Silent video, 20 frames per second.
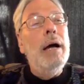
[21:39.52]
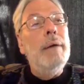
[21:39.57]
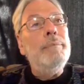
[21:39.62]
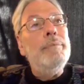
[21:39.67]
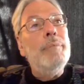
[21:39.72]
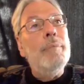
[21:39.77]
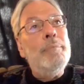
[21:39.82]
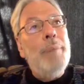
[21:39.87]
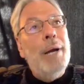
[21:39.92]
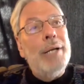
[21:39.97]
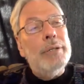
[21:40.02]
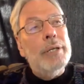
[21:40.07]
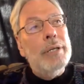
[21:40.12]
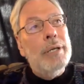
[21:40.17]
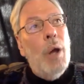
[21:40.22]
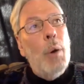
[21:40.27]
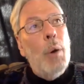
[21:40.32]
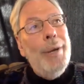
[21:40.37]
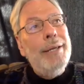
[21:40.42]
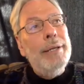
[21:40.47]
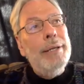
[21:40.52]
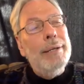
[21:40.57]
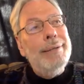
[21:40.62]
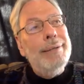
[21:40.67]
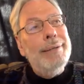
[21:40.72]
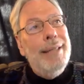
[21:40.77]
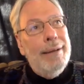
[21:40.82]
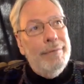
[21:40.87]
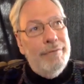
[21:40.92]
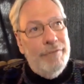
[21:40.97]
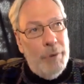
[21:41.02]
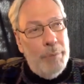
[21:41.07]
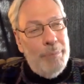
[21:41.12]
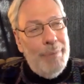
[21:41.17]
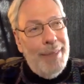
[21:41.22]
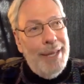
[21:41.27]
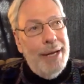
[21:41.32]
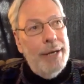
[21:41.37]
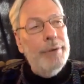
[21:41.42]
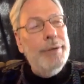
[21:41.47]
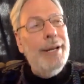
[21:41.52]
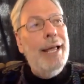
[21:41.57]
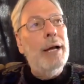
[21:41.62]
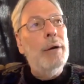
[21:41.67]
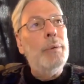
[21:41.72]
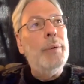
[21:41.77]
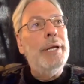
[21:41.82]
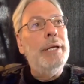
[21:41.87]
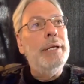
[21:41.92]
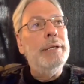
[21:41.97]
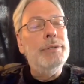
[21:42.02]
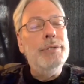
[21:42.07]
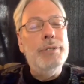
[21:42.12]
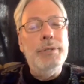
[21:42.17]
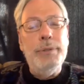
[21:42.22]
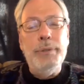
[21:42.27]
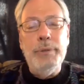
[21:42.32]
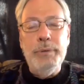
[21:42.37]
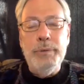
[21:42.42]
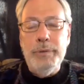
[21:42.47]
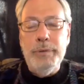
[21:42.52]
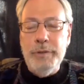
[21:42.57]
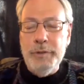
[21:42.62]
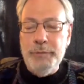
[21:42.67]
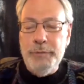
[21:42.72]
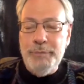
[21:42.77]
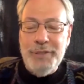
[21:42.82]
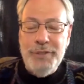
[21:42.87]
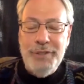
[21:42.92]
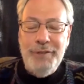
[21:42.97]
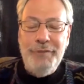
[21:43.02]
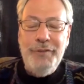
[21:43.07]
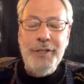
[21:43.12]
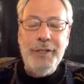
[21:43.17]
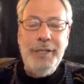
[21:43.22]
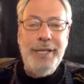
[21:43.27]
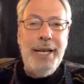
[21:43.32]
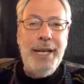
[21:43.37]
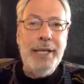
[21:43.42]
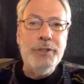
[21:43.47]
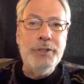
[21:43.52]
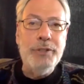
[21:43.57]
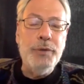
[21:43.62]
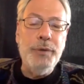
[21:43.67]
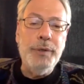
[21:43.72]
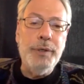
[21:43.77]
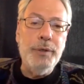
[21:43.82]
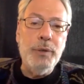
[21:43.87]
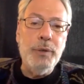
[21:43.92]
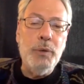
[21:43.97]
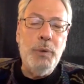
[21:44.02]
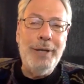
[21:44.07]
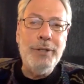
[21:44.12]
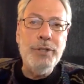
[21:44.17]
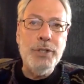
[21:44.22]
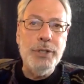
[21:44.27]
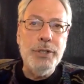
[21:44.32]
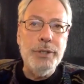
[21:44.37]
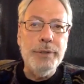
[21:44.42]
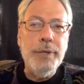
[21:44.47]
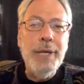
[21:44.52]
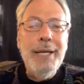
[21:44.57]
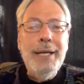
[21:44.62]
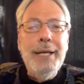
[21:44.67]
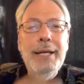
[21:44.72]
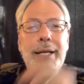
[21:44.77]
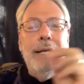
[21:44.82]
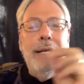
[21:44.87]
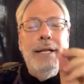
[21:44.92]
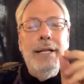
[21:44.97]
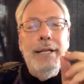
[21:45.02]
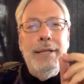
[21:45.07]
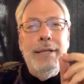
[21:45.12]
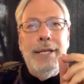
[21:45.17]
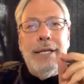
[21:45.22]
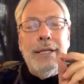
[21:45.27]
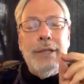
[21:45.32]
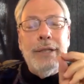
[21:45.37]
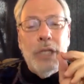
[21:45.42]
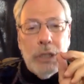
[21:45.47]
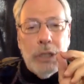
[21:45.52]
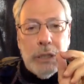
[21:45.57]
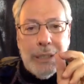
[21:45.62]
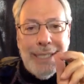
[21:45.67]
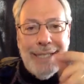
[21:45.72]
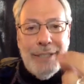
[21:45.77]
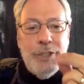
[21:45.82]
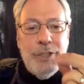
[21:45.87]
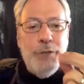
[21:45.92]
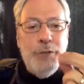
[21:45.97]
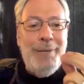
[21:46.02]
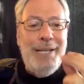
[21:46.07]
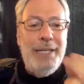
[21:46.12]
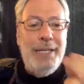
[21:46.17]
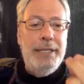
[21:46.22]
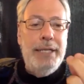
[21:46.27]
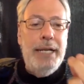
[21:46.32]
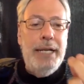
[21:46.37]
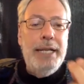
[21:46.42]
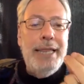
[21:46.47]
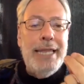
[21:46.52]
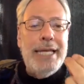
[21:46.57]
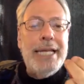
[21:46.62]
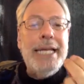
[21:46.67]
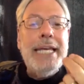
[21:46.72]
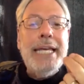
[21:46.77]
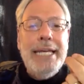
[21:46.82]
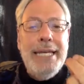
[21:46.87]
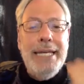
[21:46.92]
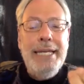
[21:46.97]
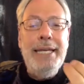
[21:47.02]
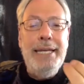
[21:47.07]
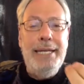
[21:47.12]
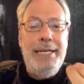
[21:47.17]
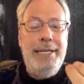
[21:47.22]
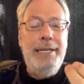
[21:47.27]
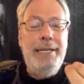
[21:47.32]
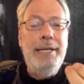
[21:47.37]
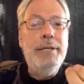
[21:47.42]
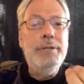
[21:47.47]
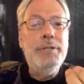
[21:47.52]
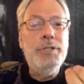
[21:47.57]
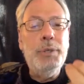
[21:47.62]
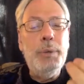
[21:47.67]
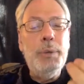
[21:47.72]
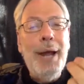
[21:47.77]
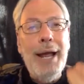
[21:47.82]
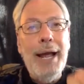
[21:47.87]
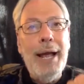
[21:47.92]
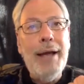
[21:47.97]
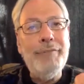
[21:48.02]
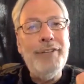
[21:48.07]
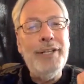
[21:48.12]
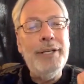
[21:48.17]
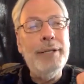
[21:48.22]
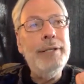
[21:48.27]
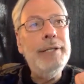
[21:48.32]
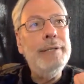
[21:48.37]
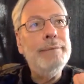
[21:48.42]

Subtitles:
But going from there now into specifically answering your question, the linchpin, the key to having,